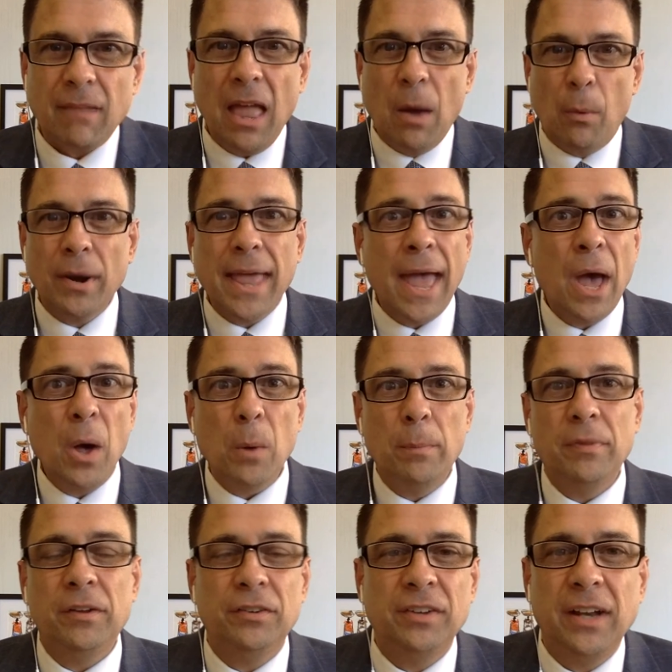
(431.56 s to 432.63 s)
I want to help.
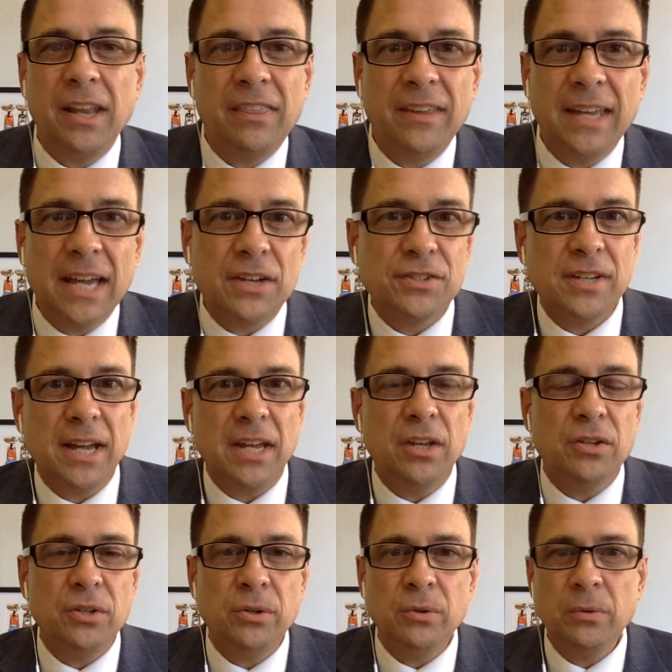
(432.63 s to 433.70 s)
If there's anything else I can
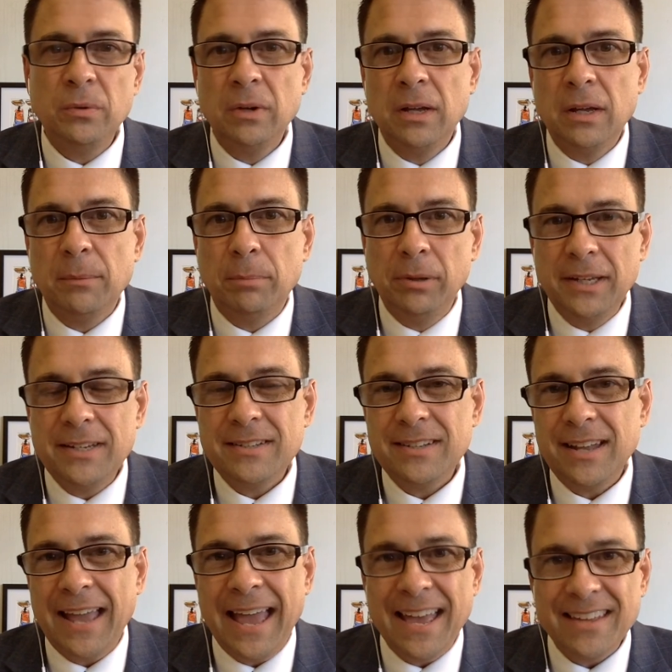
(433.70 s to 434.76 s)
do, please
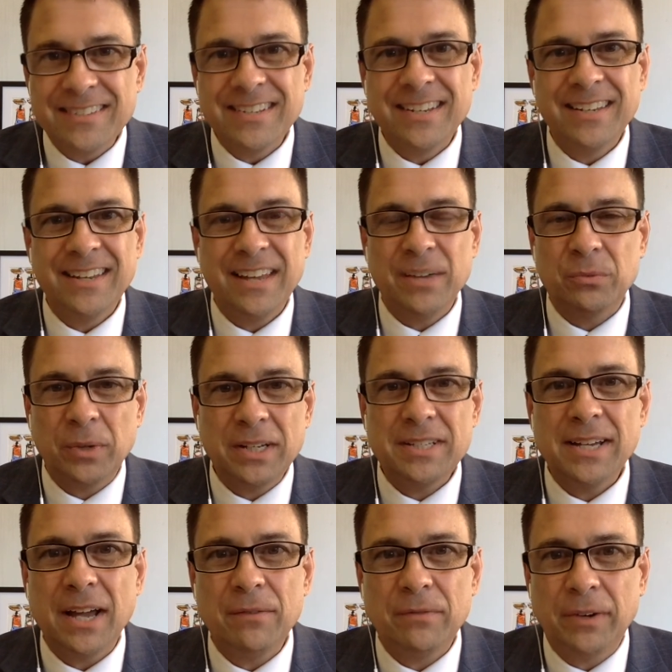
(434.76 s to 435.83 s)
ask and reach
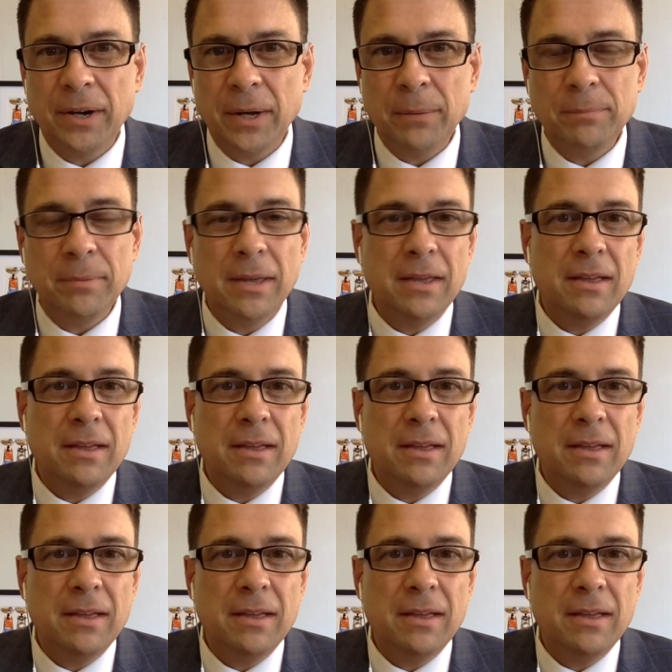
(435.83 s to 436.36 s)
out for help.